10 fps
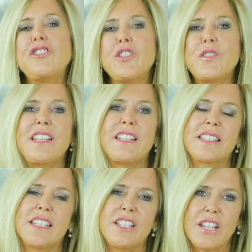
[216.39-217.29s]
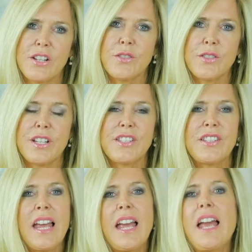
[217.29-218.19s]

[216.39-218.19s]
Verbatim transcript: juiciness and tenderness